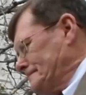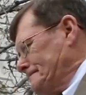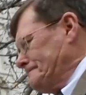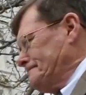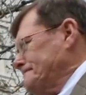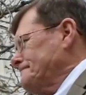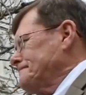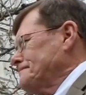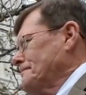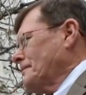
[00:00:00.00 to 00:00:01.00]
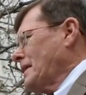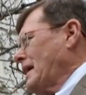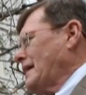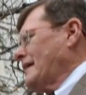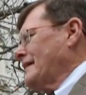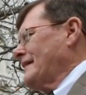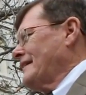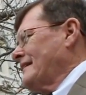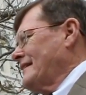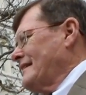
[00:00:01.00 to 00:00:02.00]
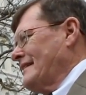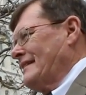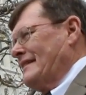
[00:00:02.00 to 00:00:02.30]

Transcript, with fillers: church I served as a bishop for five